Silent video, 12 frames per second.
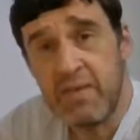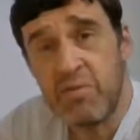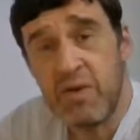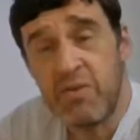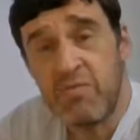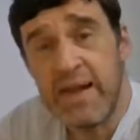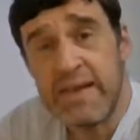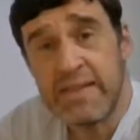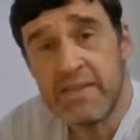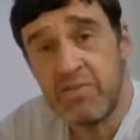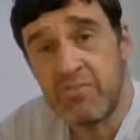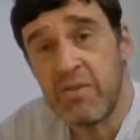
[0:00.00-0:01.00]
what the
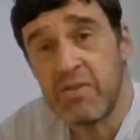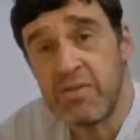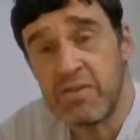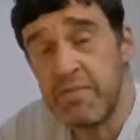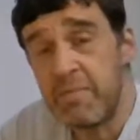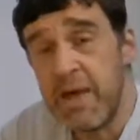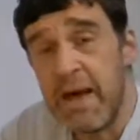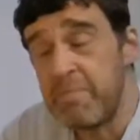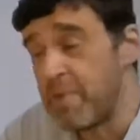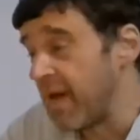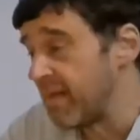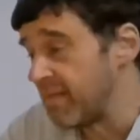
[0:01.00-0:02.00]
rights and wrongs of them are,
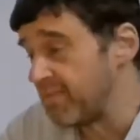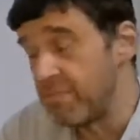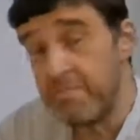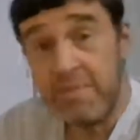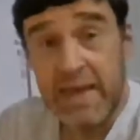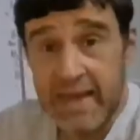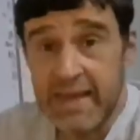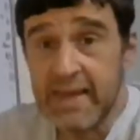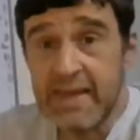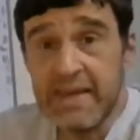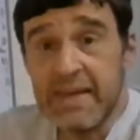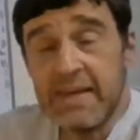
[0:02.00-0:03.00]
but for me,
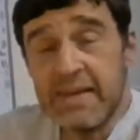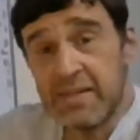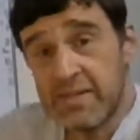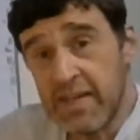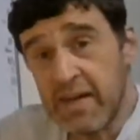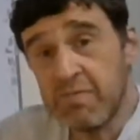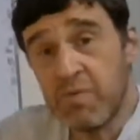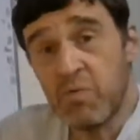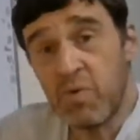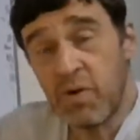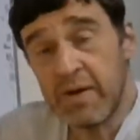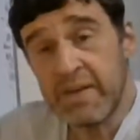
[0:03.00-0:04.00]
the Second World
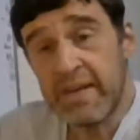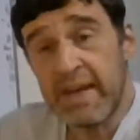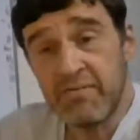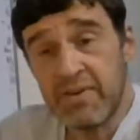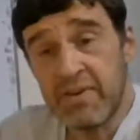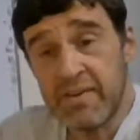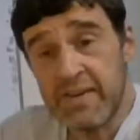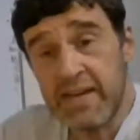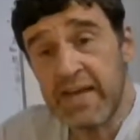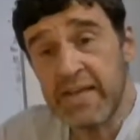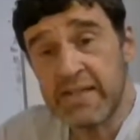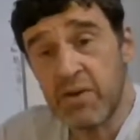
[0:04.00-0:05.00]
War and getting rid of the
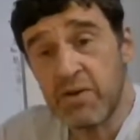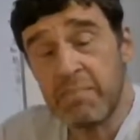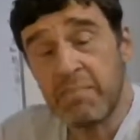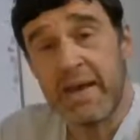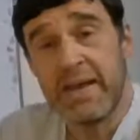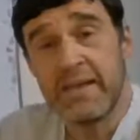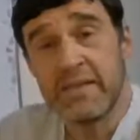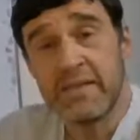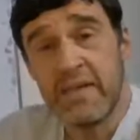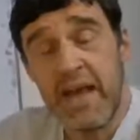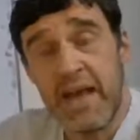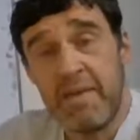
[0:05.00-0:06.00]
Nazi occupiers
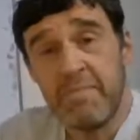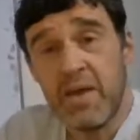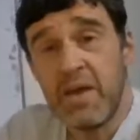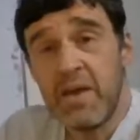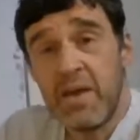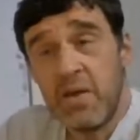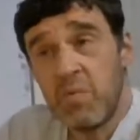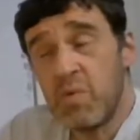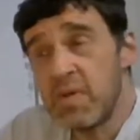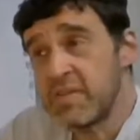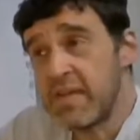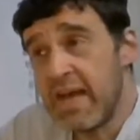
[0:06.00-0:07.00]

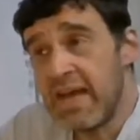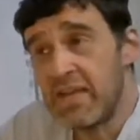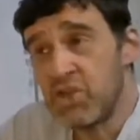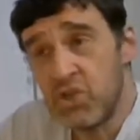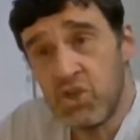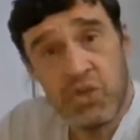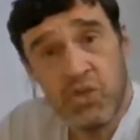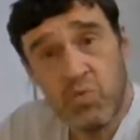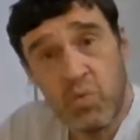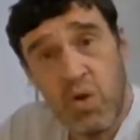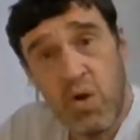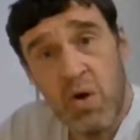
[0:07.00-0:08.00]
was a just
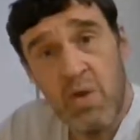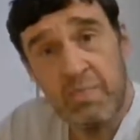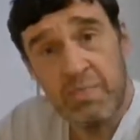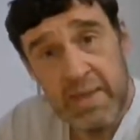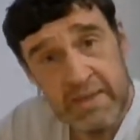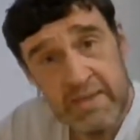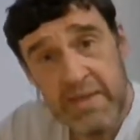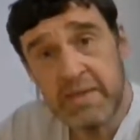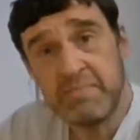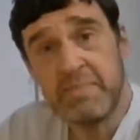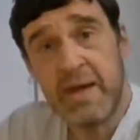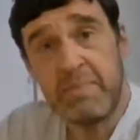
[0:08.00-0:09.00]
war, but
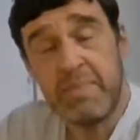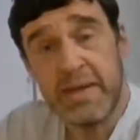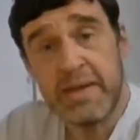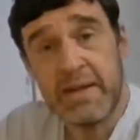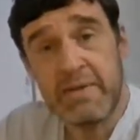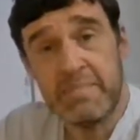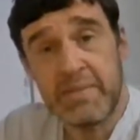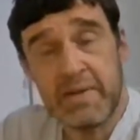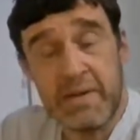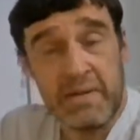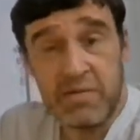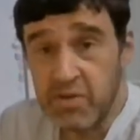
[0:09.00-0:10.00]
that's my opinion.
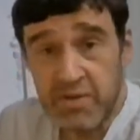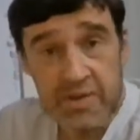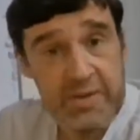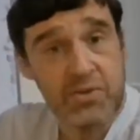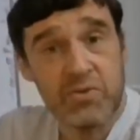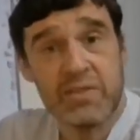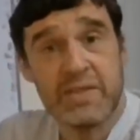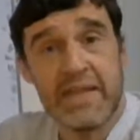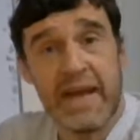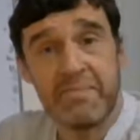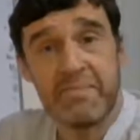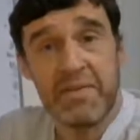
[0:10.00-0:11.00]
Yeah, you can discuss
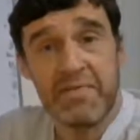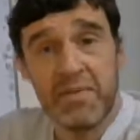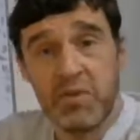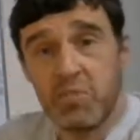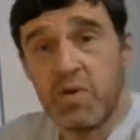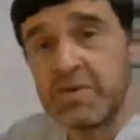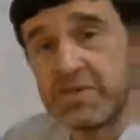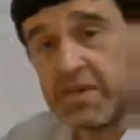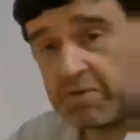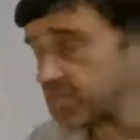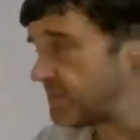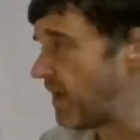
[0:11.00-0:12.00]
that if you want
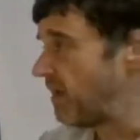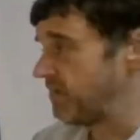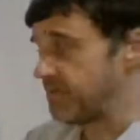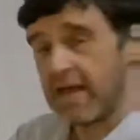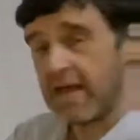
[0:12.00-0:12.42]
to. So